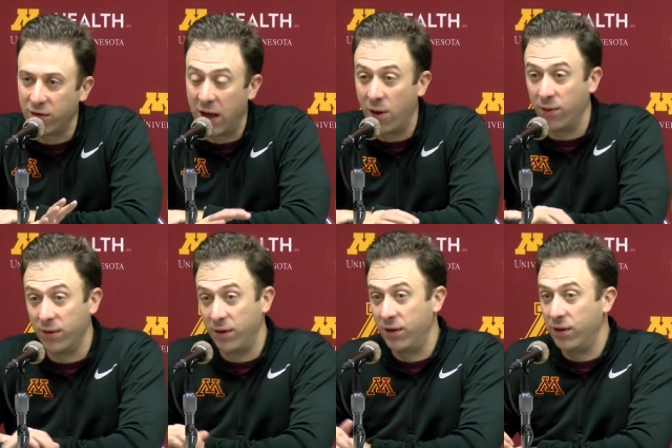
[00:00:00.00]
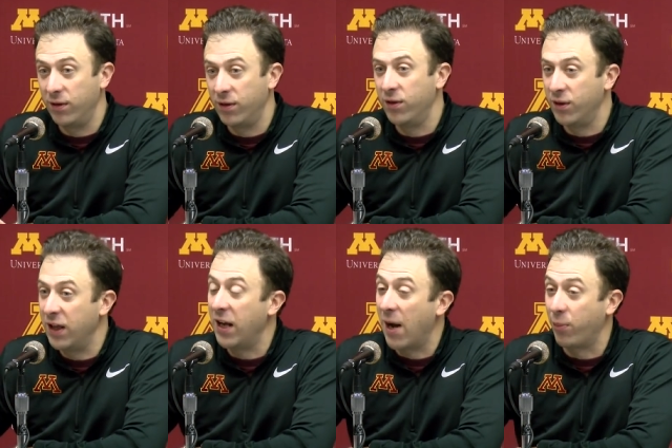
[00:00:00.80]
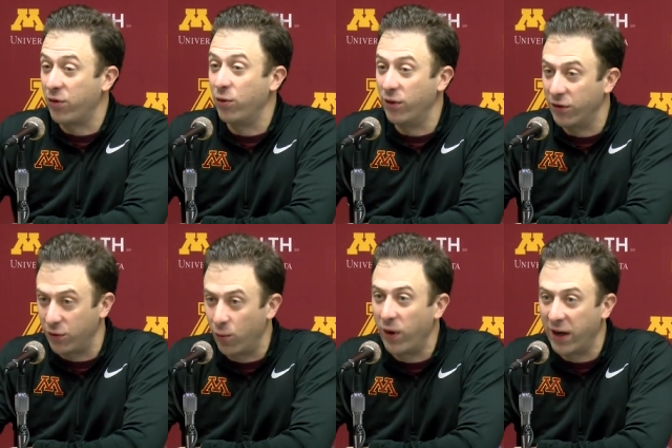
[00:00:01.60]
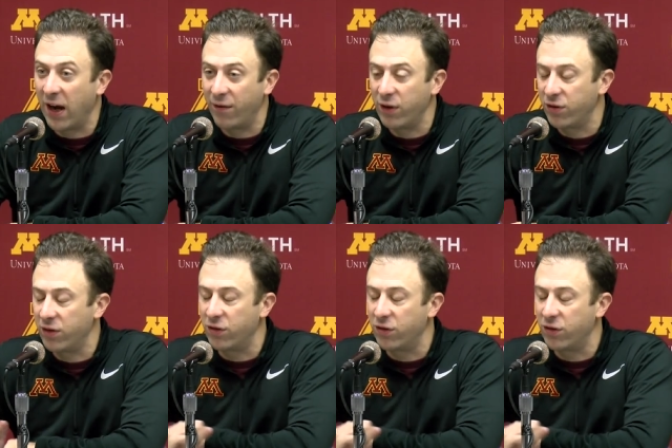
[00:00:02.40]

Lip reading: Now, you need opportunities to win, obviously.